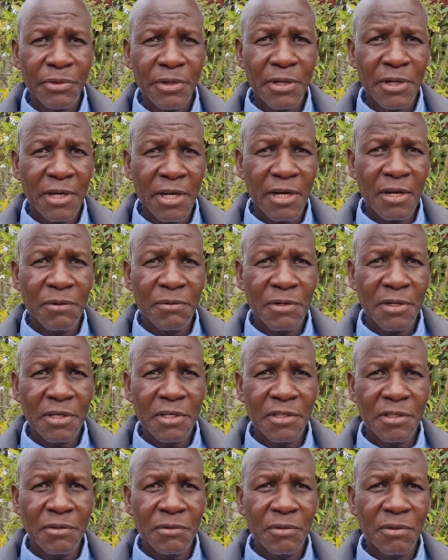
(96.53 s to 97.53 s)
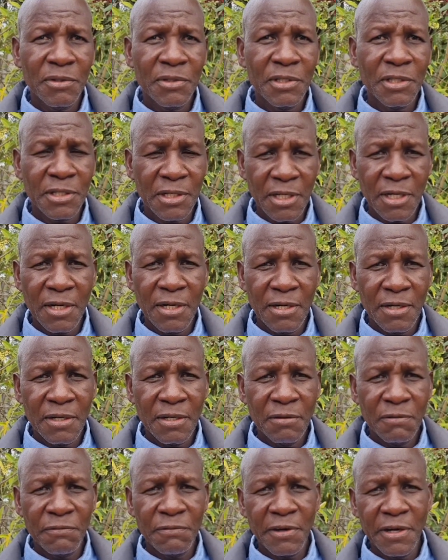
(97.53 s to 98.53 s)
now as you drill,
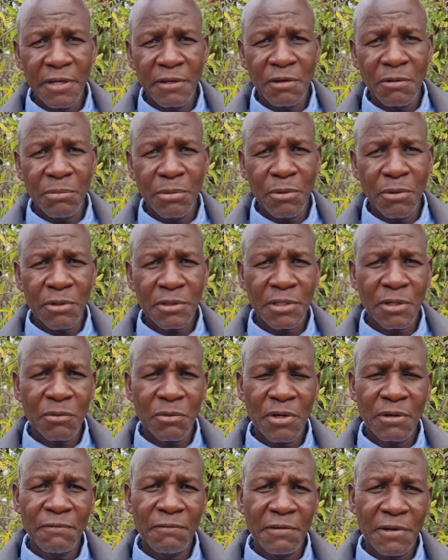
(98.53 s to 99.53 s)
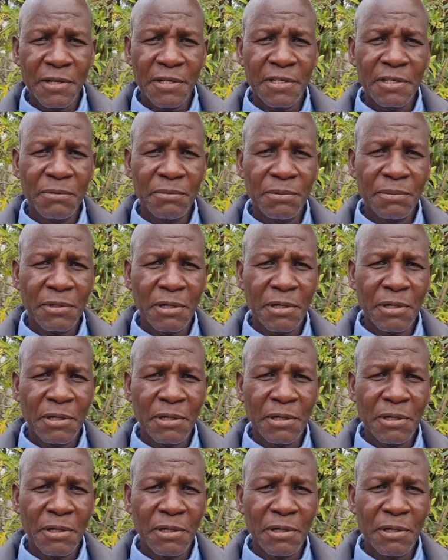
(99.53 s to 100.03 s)
you find our boreholes are going very deep,